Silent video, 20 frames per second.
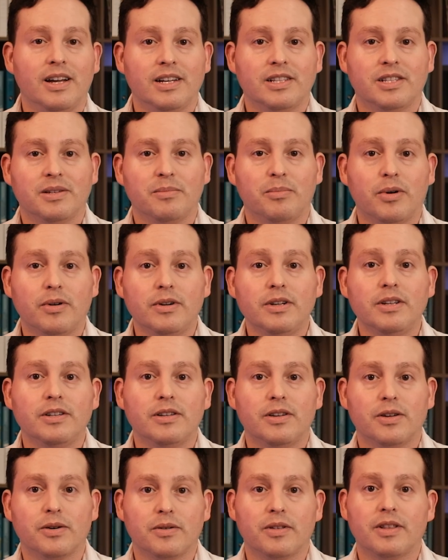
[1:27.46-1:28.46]
It's important to
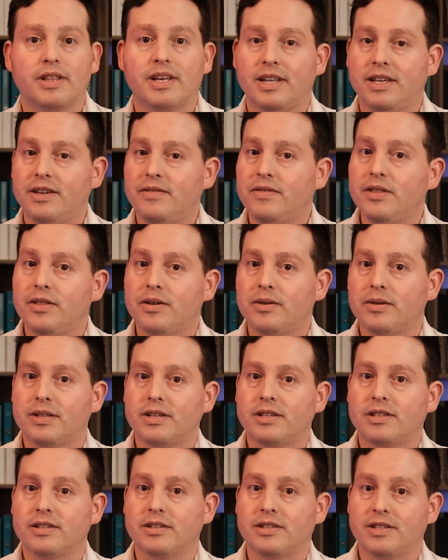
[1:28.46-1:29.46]
note that even though
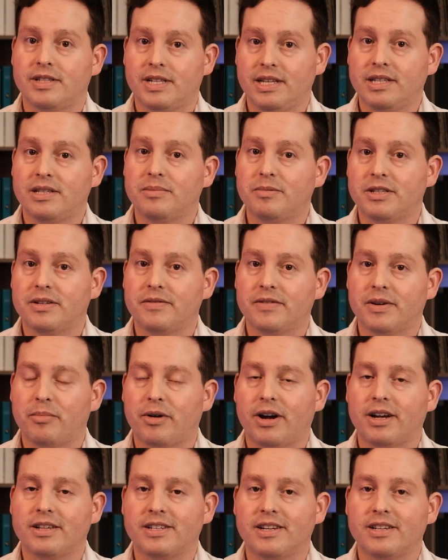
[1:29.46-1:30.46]
this is a state-specific
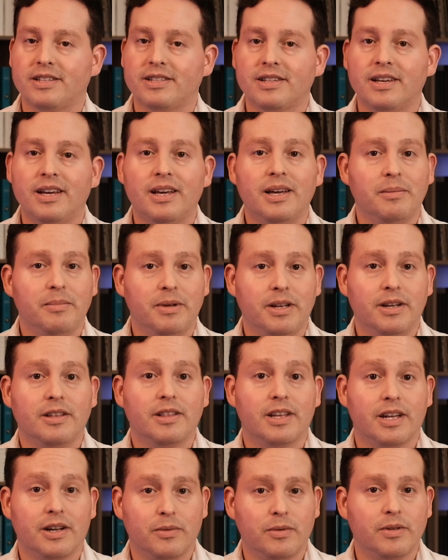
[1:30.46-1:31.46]
process, meaning
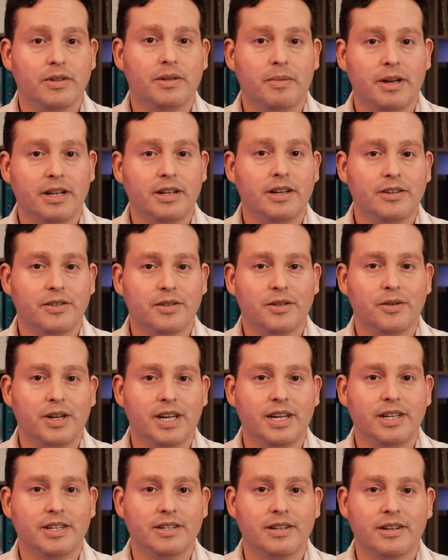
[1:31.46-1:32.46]
that it will depend on your
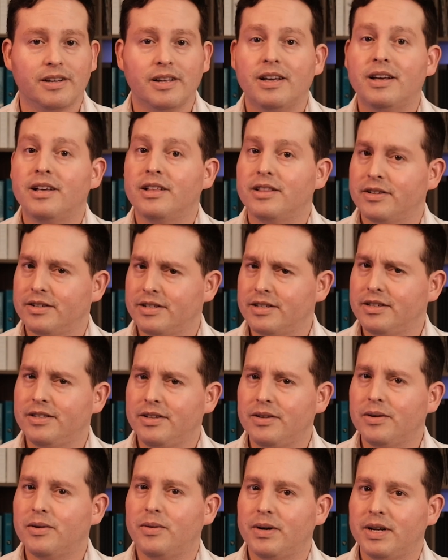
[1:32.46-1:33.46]
location, there's
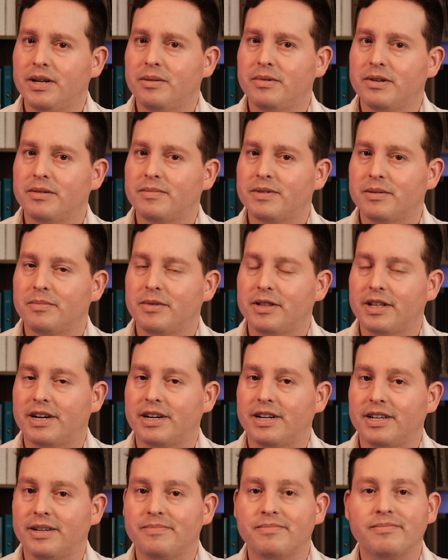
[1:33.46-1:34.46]
still quite a bit of
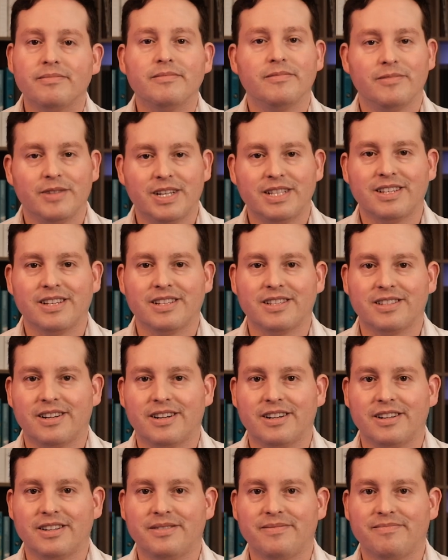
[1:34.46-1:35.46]
similarity. Let's get
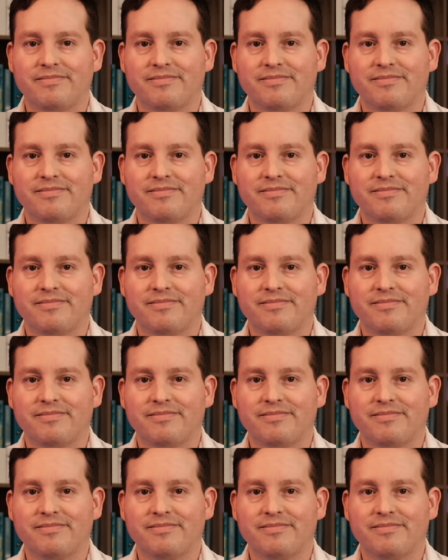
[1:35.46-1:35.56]
started.